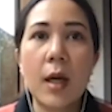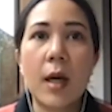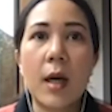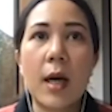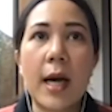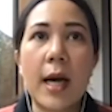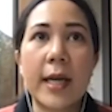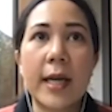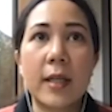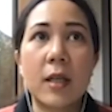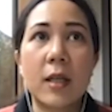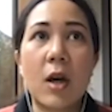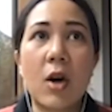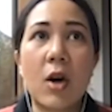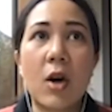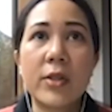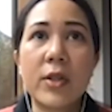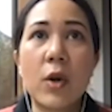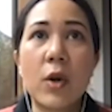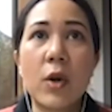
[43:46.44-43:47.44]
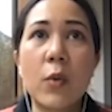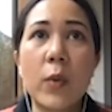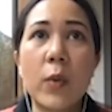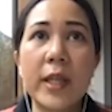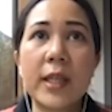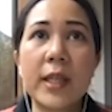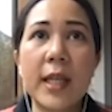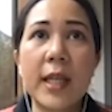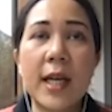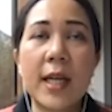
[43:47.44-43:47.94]
And also with
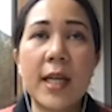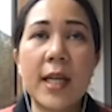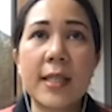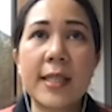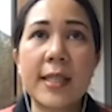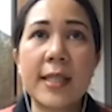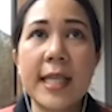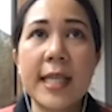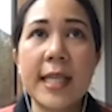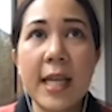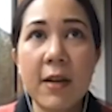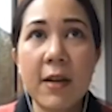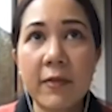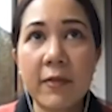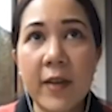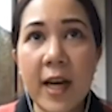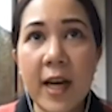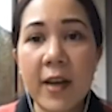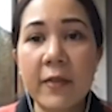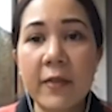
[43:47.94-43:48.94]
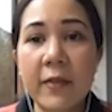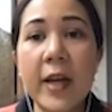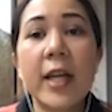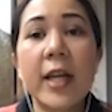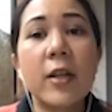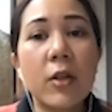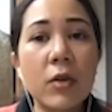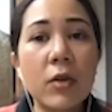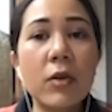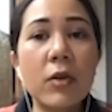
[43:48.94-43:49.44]
uh, tier five, I
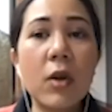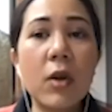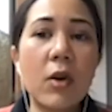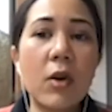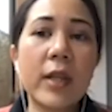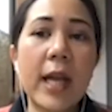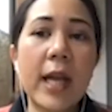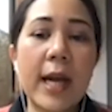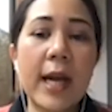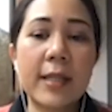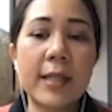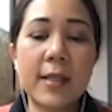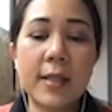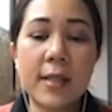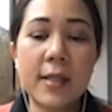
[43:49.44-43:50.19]
do know that